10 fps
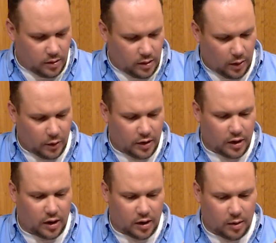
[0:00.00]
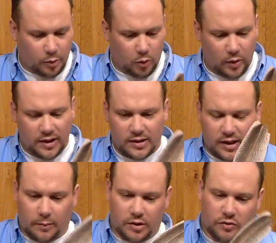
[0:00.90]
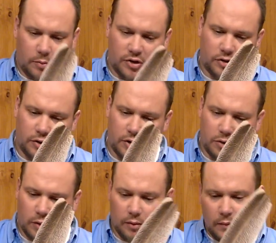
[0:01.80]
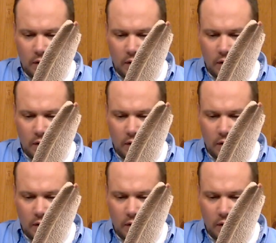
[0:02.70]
Now we're going to cut a couple of wing segments from this turkey quill,